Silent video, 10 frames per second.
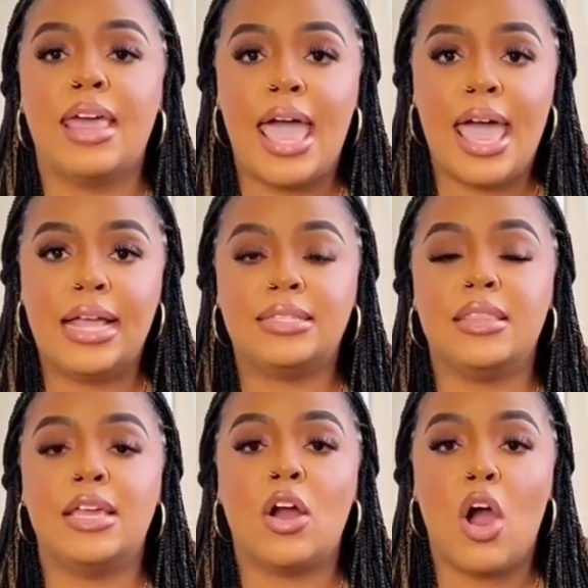At the
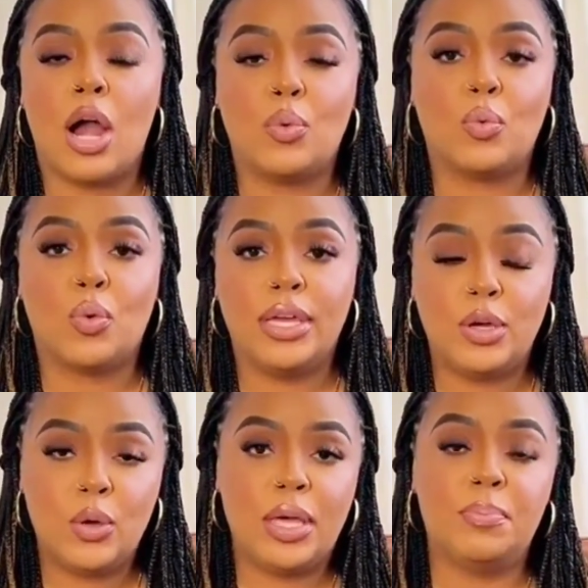time,
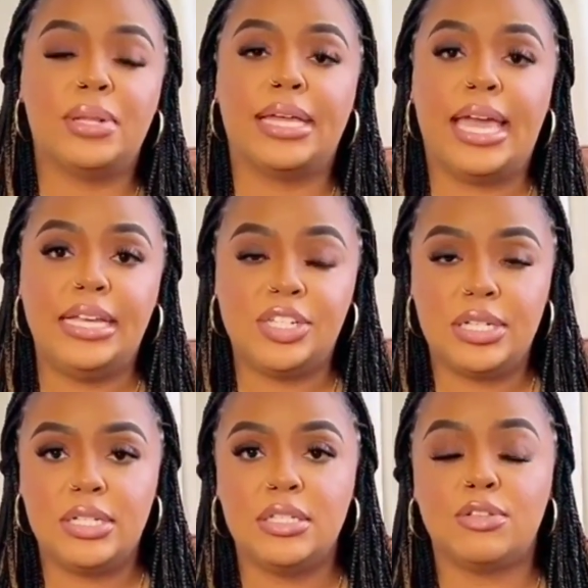Baltasar was the head
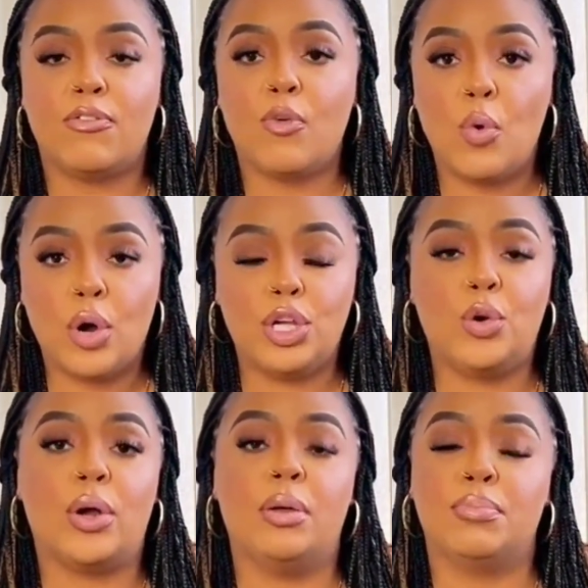of the National
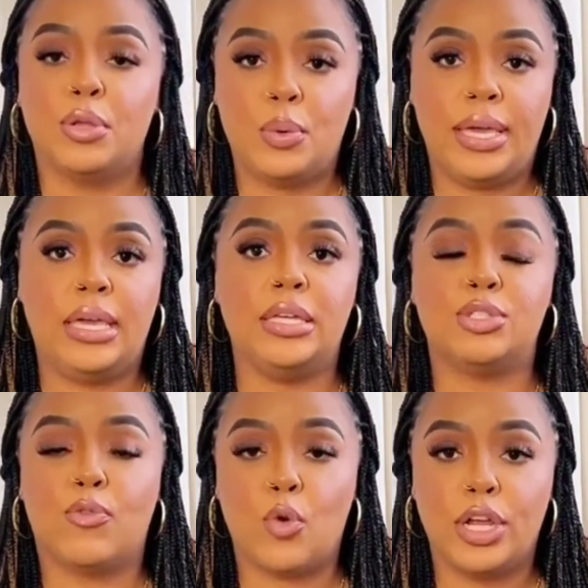Financial
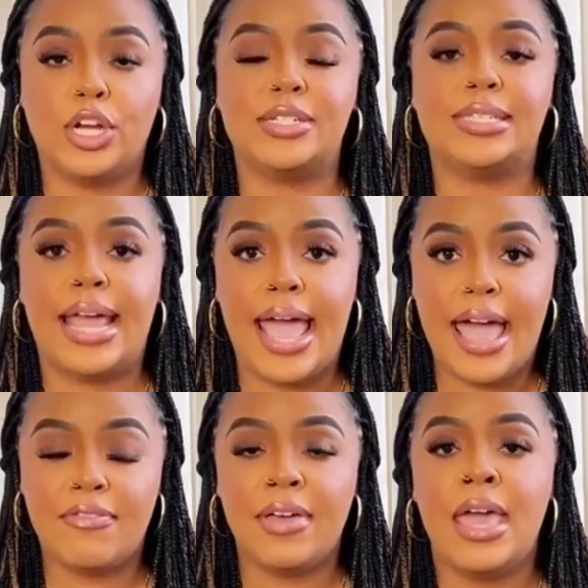Investigation
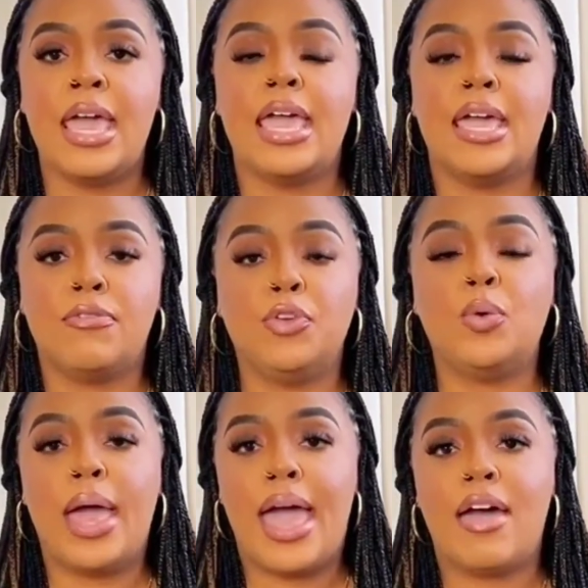Agency.
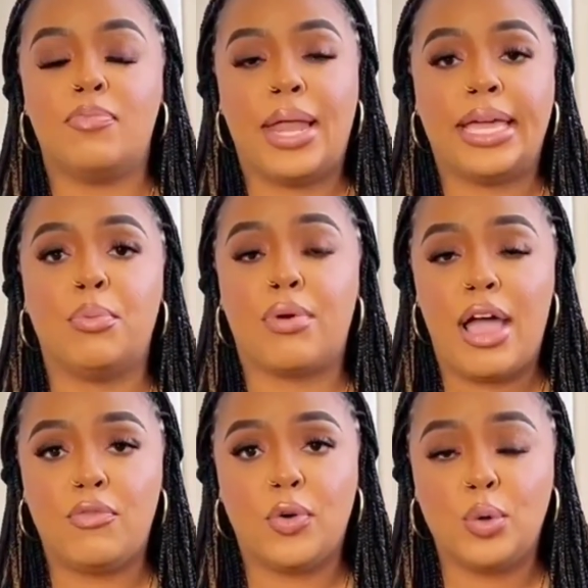He was
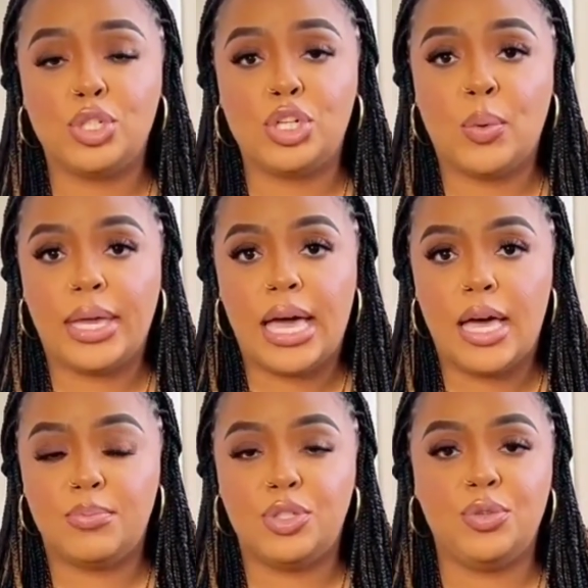rich,
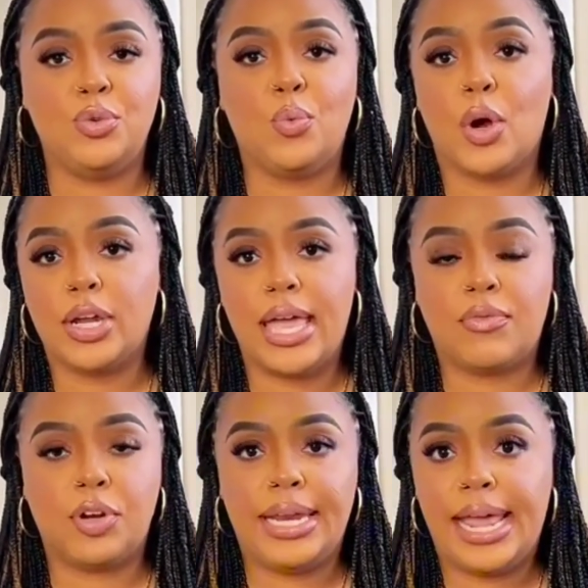well-connected, and
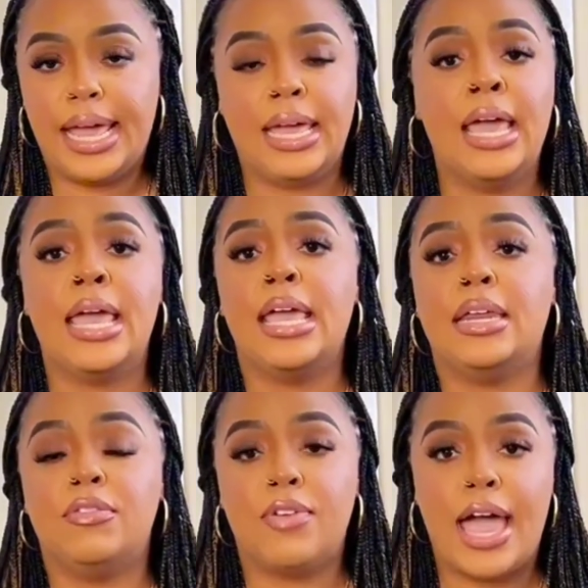feared by many.
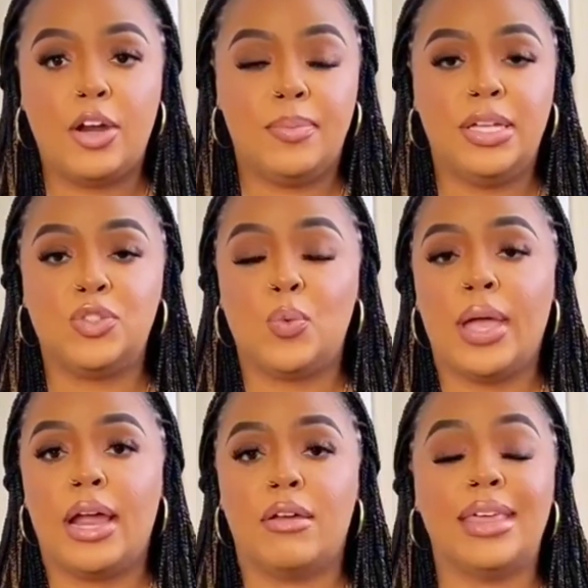He
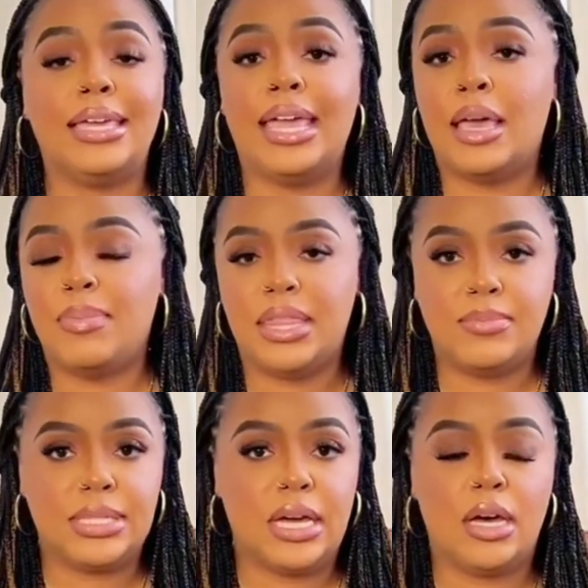was known for
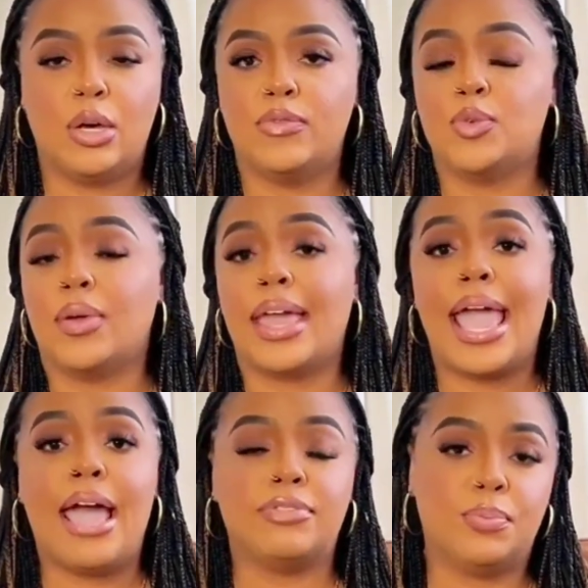using his power to
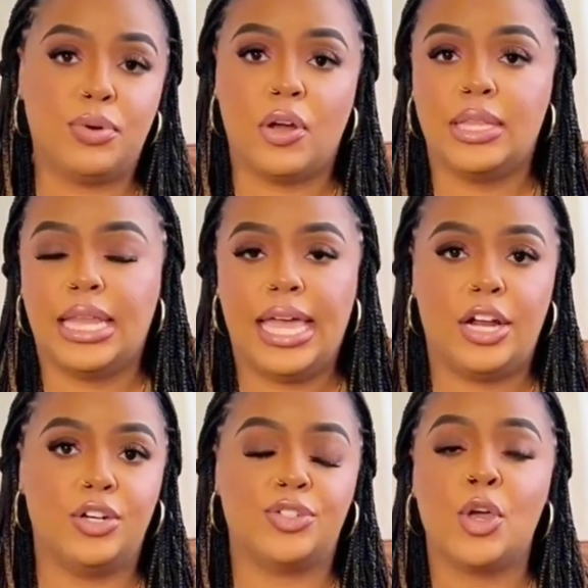get what he wanted,
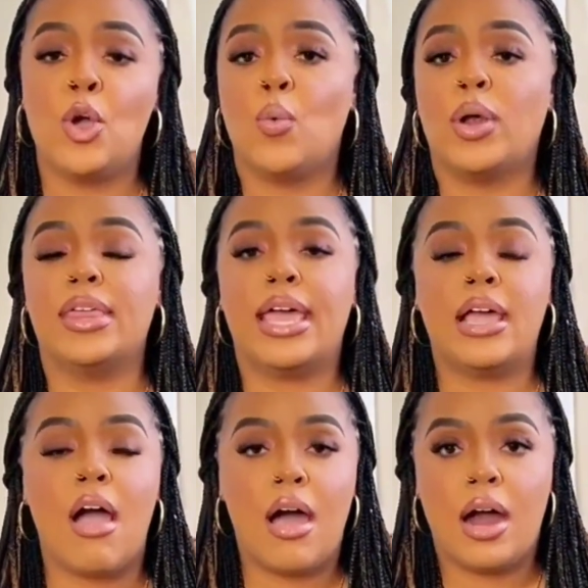especially from
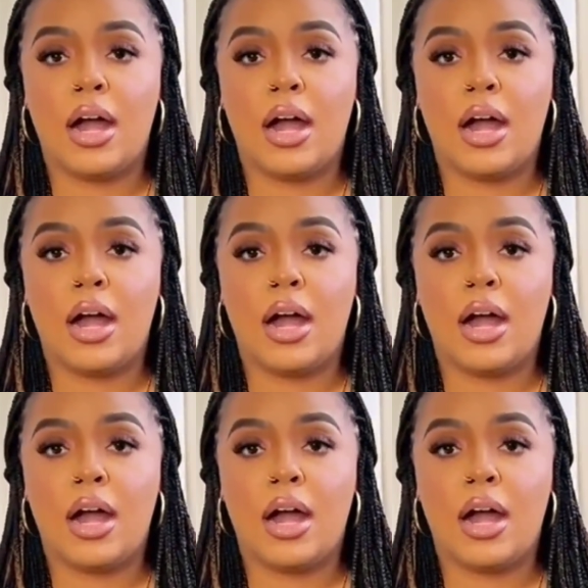women.